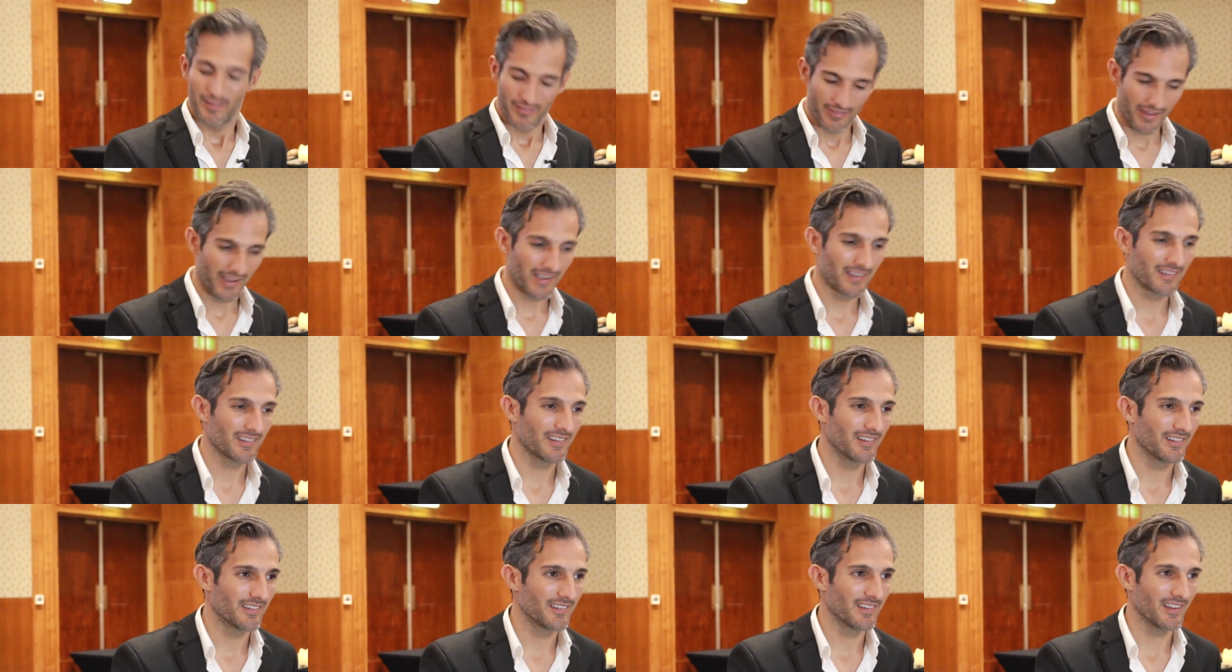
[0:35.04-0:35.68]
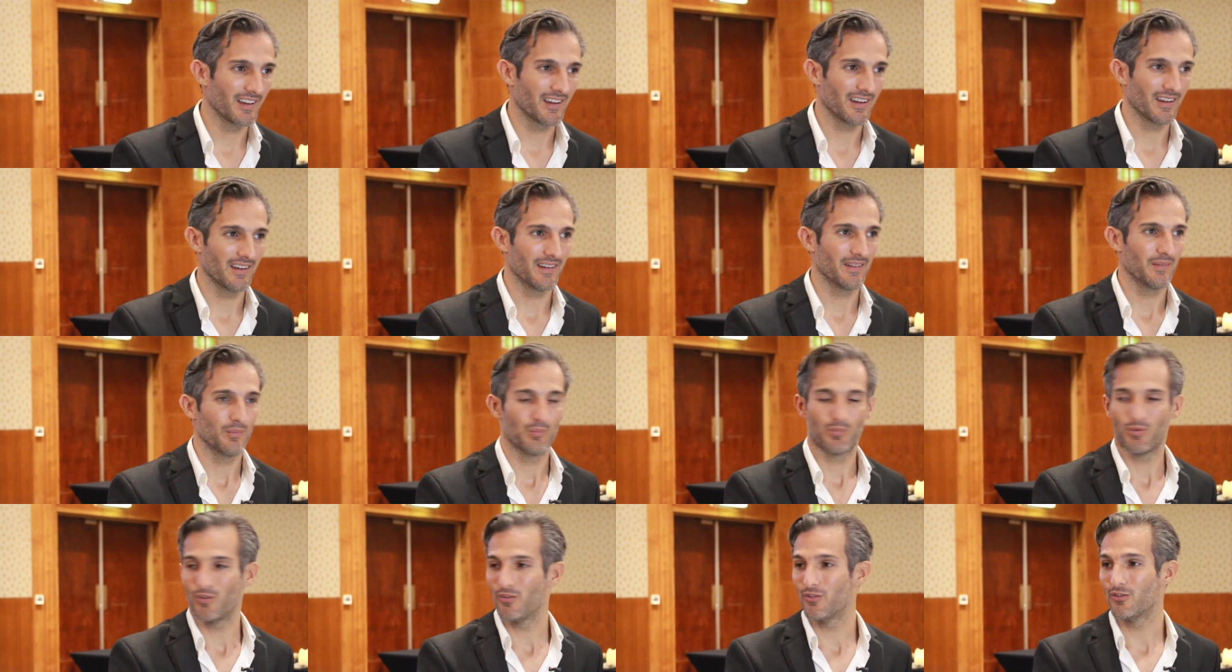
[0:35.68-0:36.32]
Thanks. It's
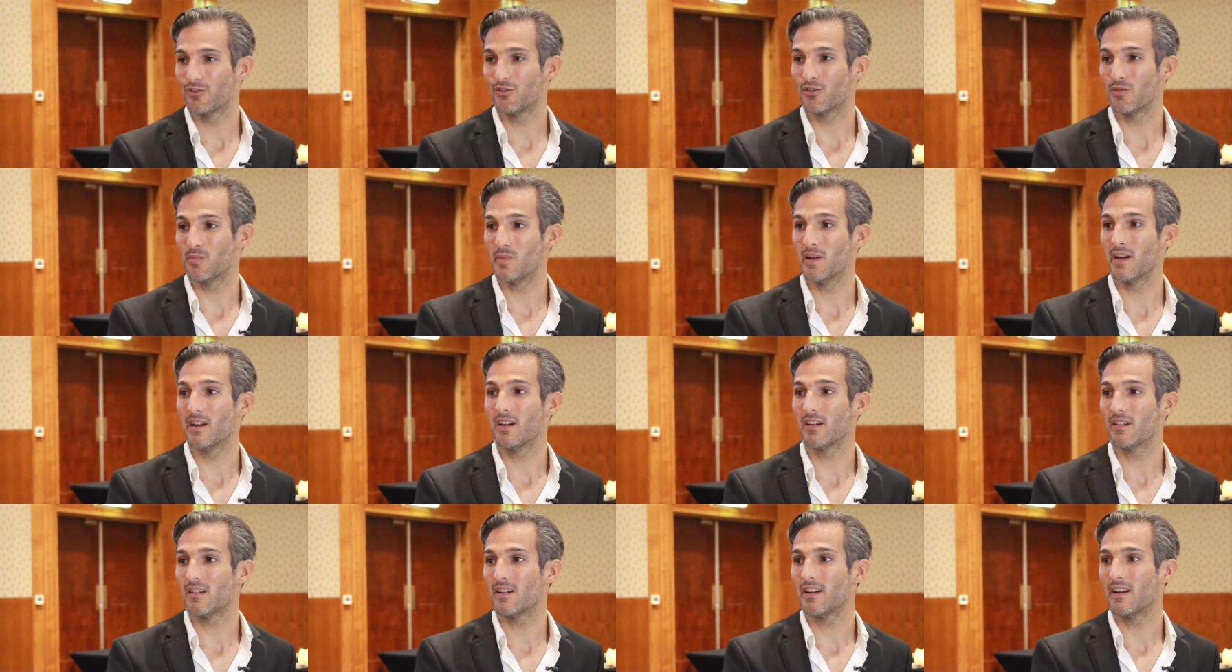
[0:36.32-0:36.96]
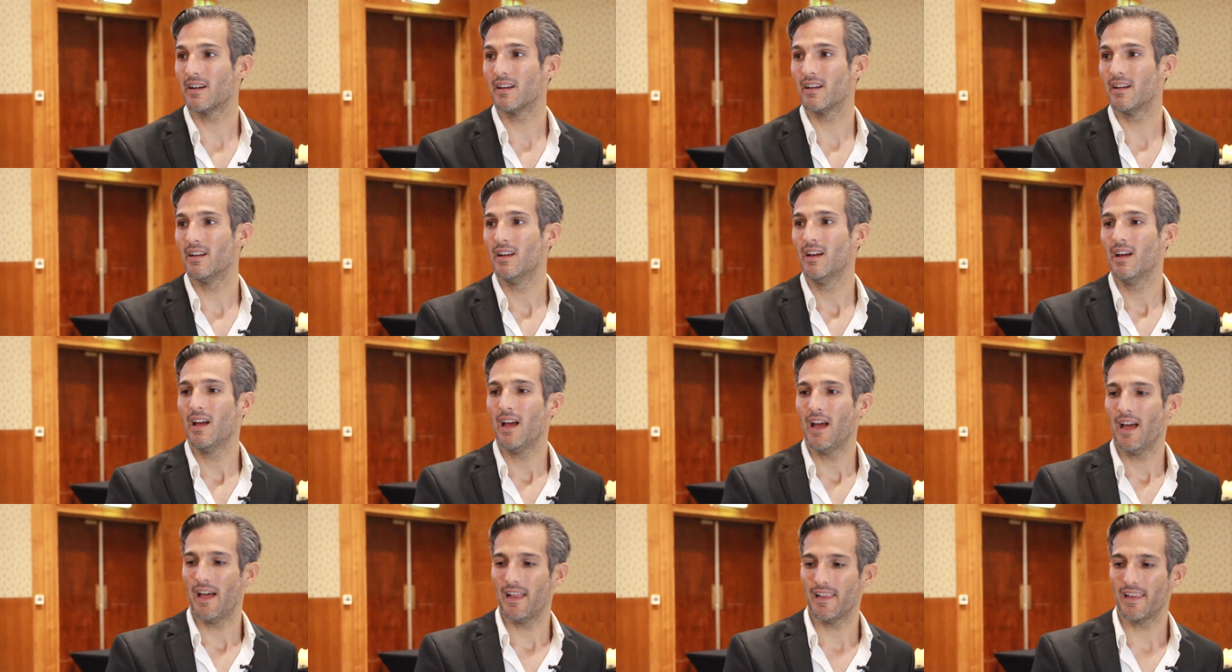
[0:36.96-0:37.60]
a privilege to be here,
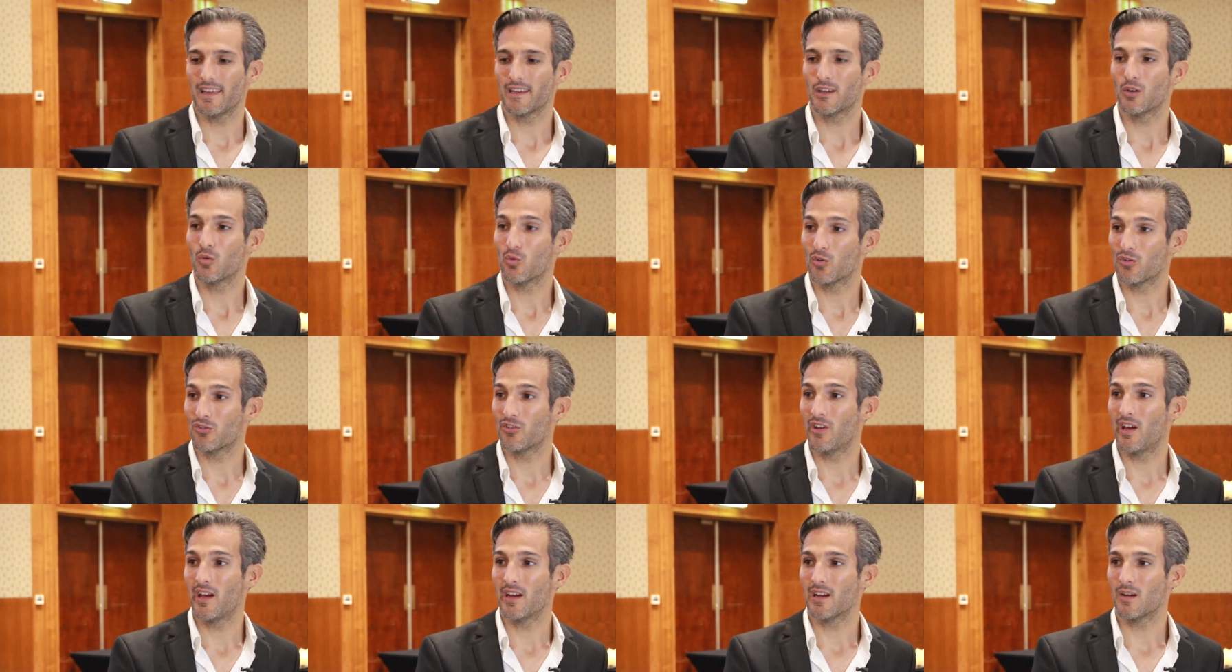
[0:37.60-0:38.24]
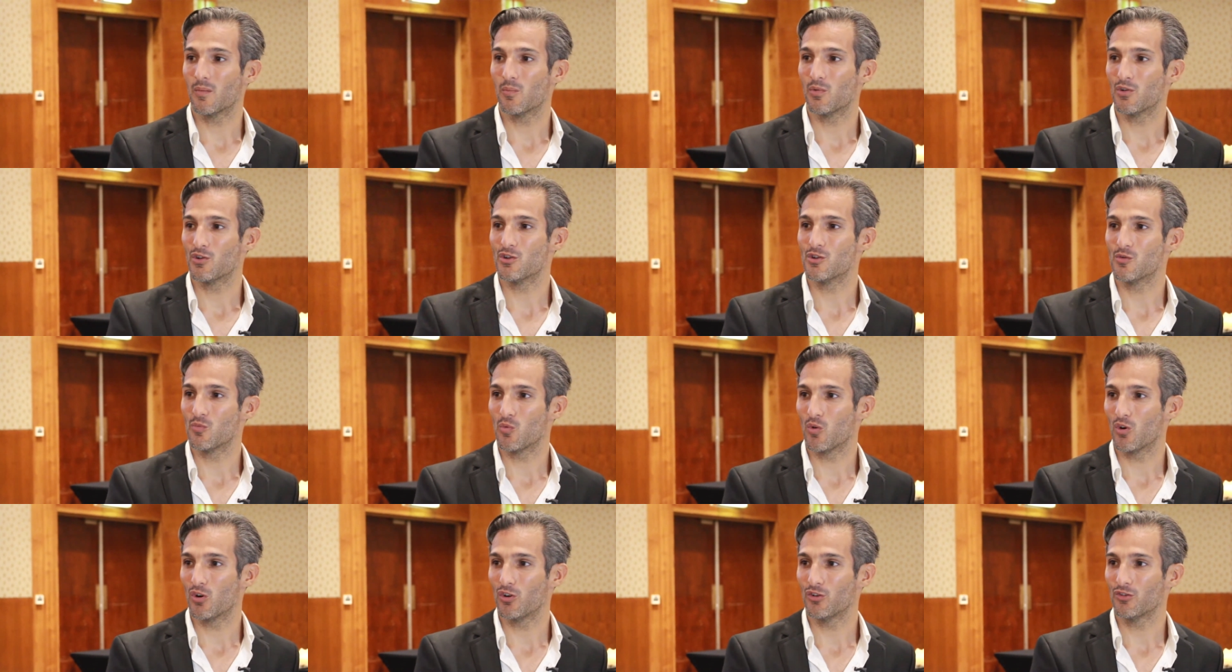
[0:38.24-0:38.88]
and like you were saying, at
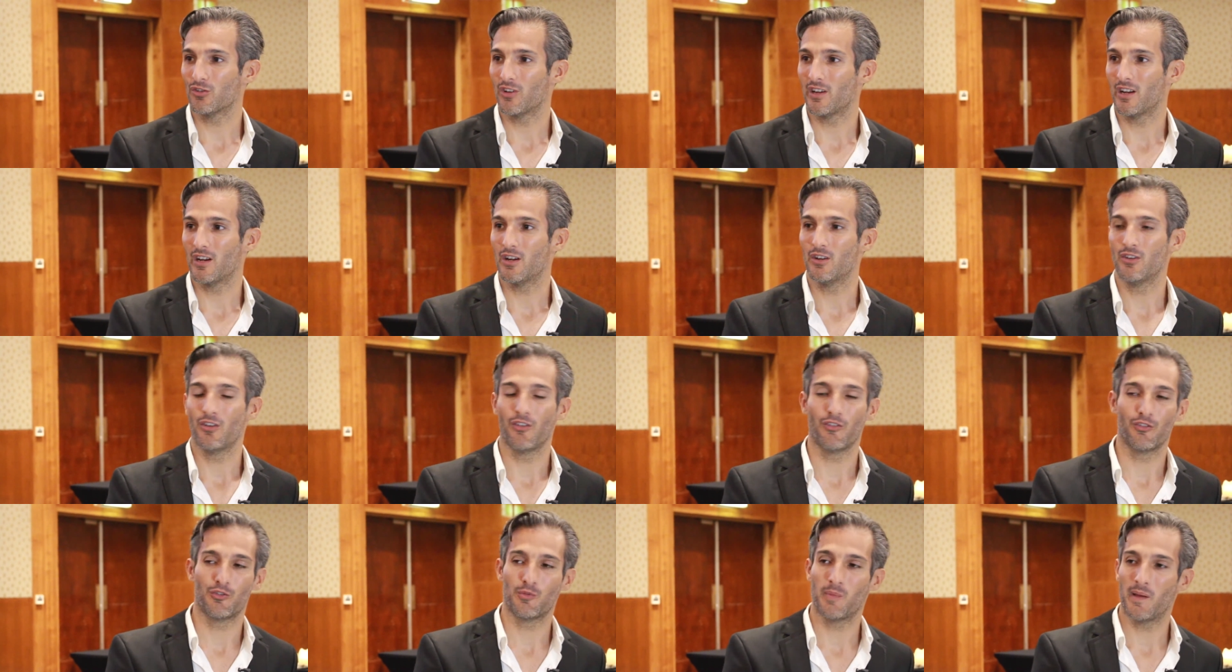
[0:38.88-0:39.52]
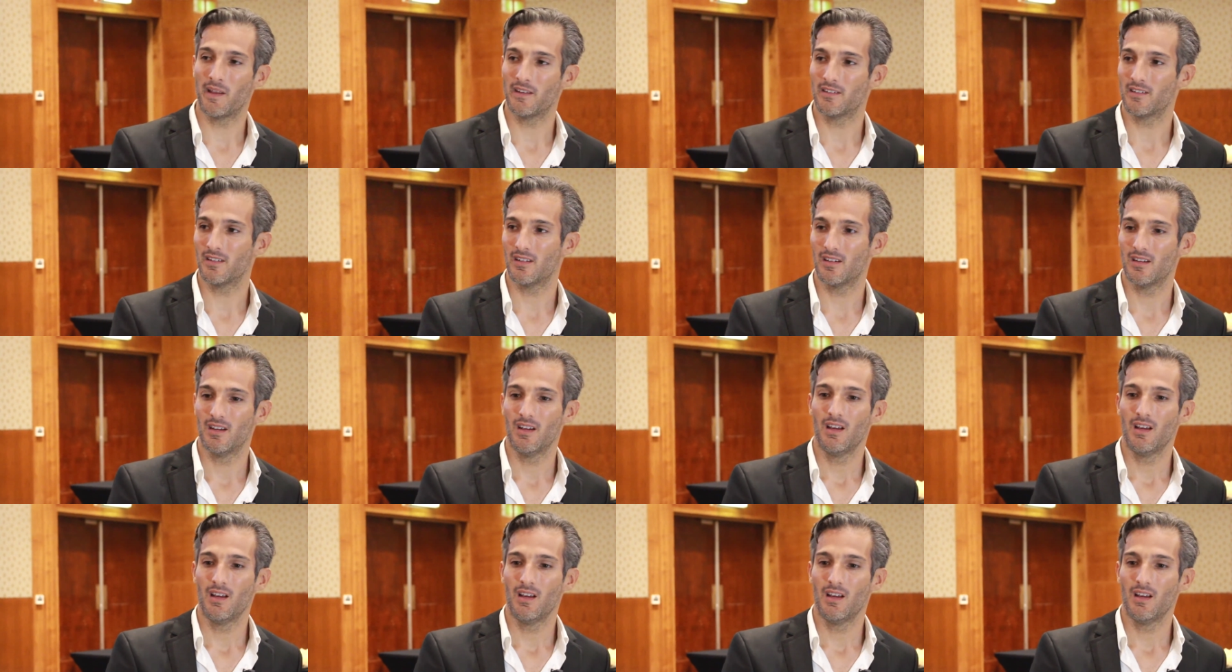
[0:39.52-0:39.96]
Bridging Worlds, I know you've spent